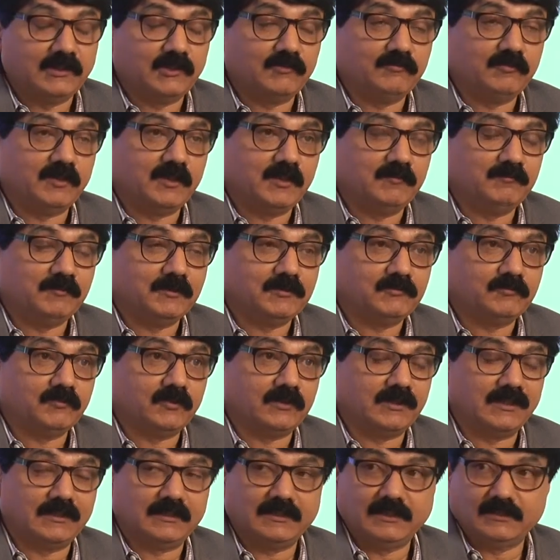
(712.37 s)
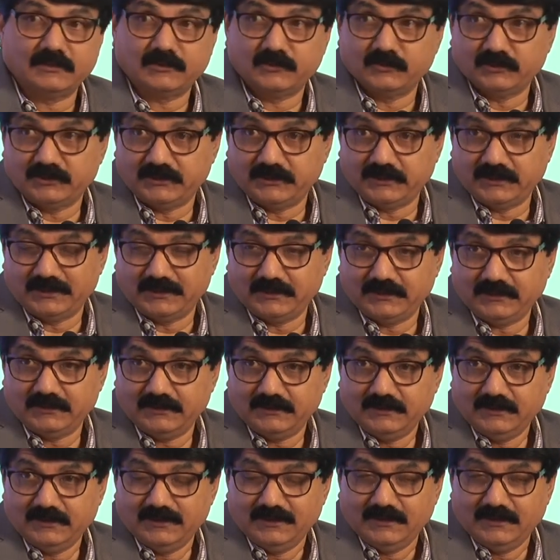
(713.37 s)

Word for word: Thank you very much for getting associated.